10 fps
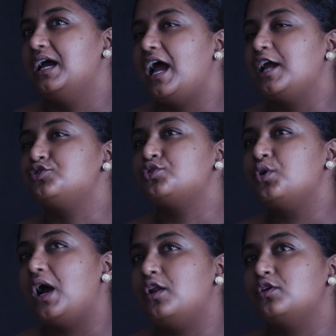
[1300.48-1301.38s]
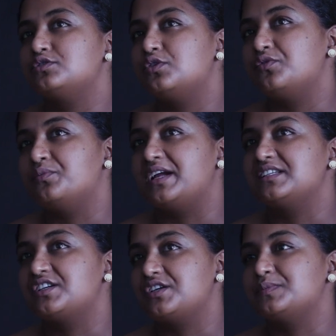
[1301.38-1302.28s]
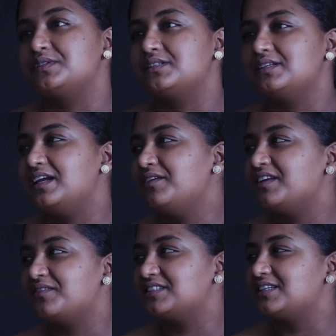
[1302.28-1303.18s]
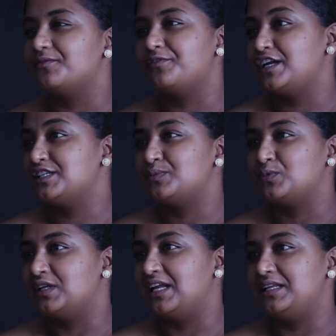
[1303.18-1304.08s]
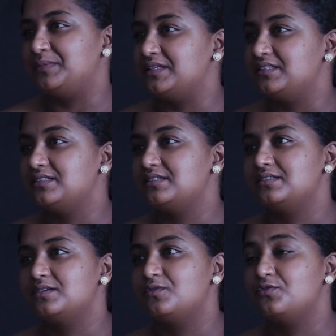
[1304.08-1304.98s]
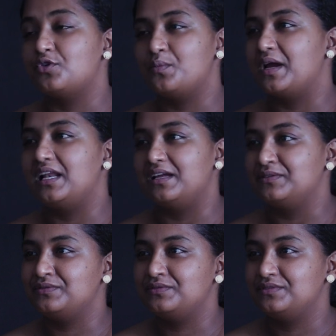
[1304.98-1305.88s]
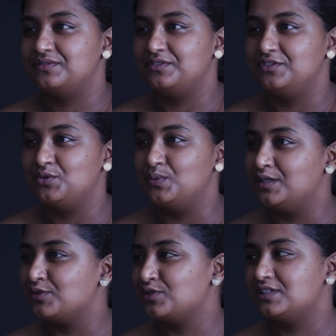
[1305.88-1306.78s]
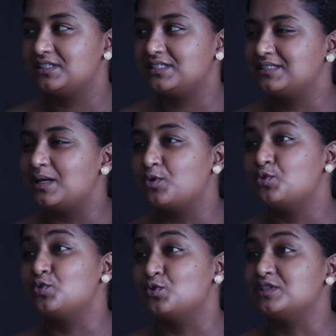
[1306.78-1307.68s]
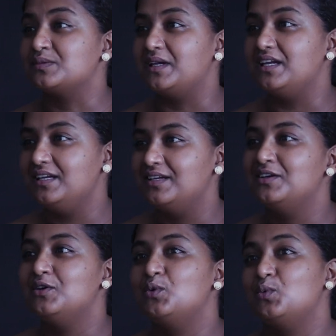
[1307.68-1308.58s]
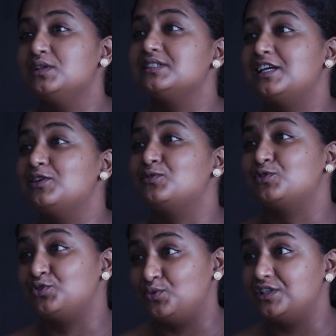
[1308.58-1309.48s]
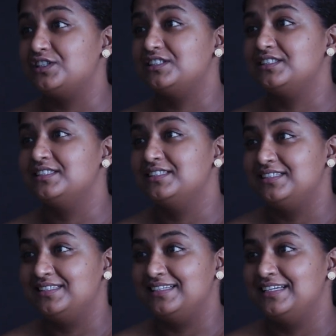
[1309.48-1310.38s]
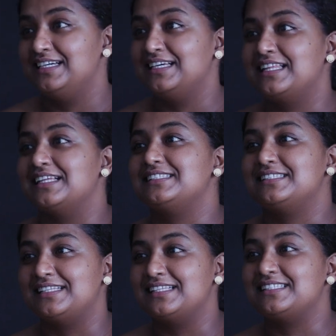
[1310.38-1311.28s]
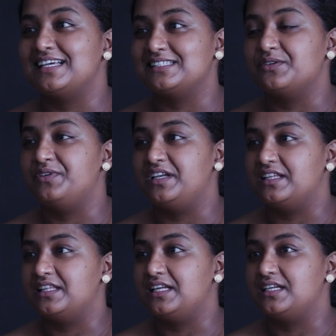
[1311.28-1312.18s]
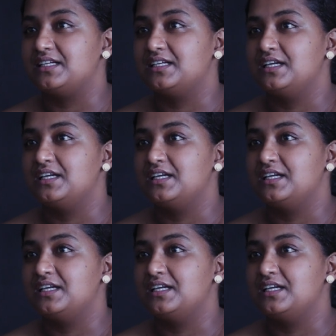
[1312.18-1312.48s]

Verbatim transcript: I draw a lot of my scripts, even if it's a very small element from my life. You will notice, someone who knows me will tell you for sure. Yeah. That's a Safina thing.